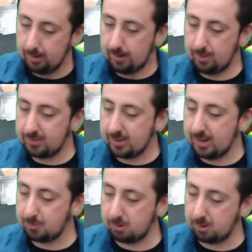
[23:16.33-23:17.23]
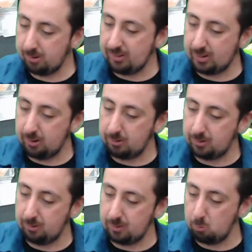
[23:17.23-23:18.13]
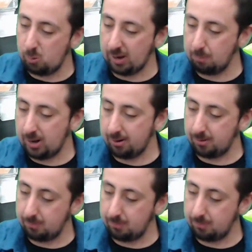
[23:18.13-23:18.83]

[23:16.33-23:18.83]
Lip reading: In this case, we're going to go to the White Manor.